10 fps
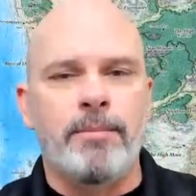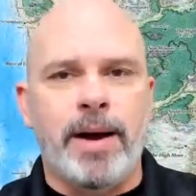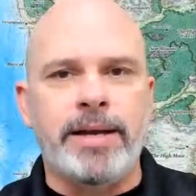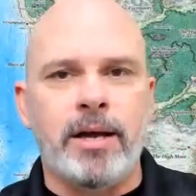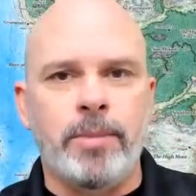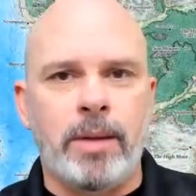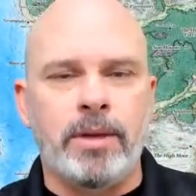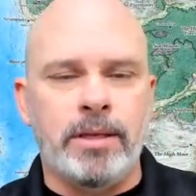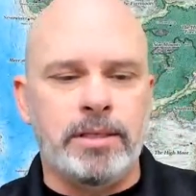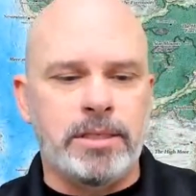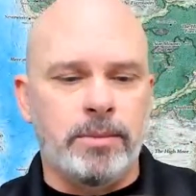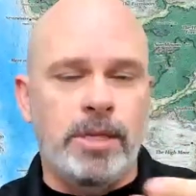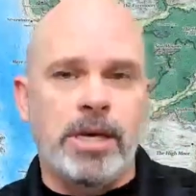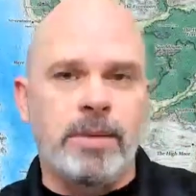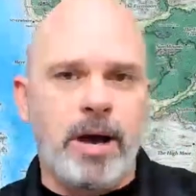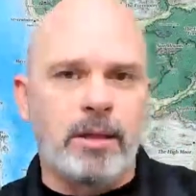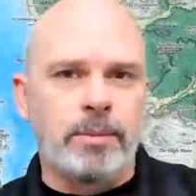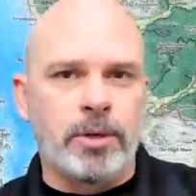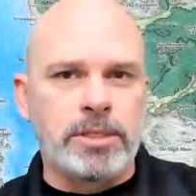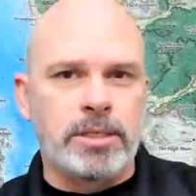my down payment needs to be the amount the
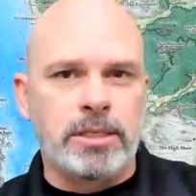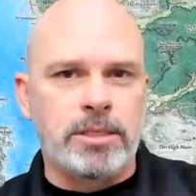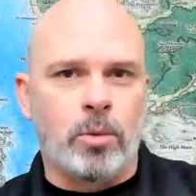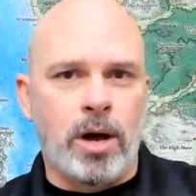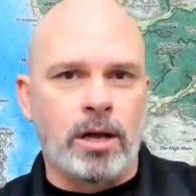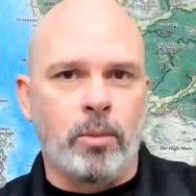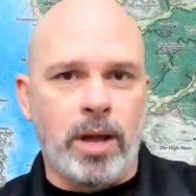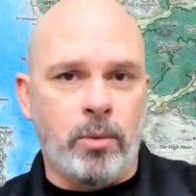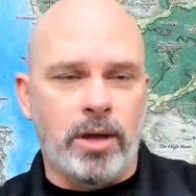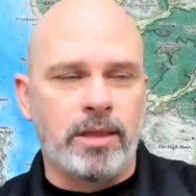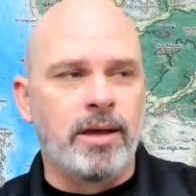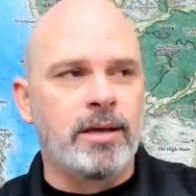person needs to walk away with,